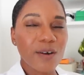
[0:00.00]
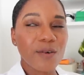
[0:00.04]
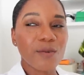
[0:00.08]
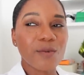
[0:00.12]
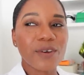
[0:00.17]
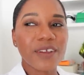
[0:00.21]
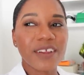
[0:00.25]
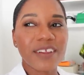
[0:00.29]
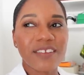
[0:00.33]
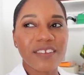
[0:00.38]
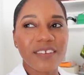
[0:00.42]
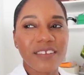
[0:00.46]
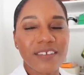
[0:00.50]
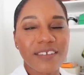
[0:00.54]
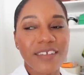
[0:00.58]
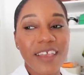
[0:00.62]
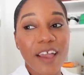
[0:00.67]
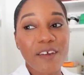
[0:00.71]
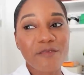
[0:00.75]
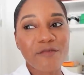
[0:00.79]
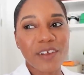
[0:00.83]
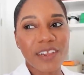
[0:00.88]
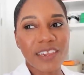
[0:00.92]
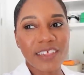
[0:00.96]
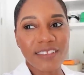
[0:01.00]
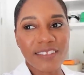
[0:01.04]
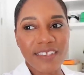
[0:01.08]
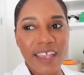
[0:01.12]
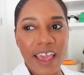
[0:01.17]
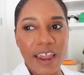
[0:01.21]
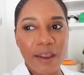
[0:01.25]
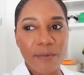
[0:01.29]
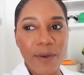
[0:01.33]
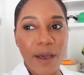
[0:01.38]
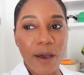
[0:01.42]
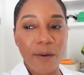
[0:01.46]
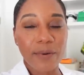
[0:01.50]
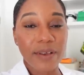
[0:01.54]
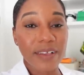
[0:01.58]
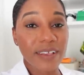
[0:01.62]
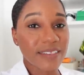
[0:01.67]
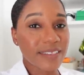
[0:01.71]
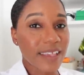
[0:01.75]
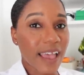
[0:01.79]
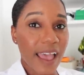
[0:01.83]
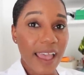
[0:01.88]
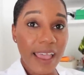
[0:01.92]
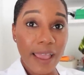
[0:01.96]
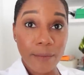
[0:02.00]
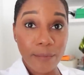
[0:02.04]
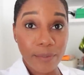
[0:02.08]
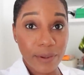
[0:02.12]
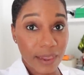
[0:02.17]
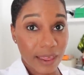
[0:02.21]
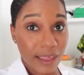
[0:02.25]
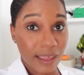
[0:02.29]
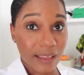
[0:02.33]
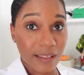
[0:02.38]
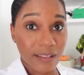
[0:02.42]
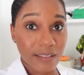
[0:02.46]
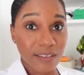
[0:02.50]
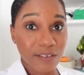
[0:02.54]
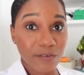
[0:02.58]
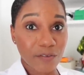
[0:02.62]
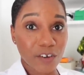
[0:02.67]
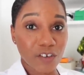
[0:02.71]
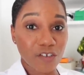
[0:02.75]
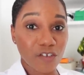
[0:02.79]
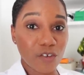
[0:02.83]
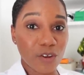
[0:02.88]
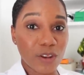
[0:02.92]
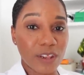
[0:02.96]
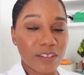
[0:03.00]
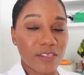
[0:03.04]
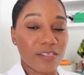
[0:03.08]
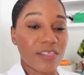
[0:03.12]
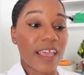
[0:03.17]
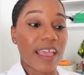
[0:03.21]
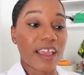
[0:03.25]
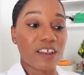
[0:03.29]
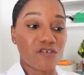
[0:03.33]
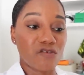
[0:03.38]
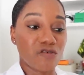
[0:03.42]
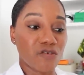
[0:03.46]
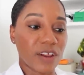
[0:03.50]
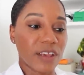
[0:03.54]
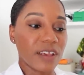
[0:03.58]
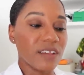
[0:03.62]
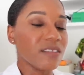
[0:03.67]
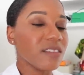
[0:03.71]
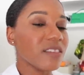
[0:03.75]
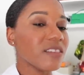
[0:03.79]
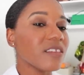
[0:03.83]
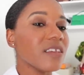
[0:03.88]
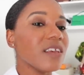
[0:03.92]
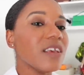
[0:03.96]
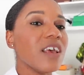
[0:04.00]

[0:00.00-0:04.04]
which I'm really sad about because I had plans for shooting that dress.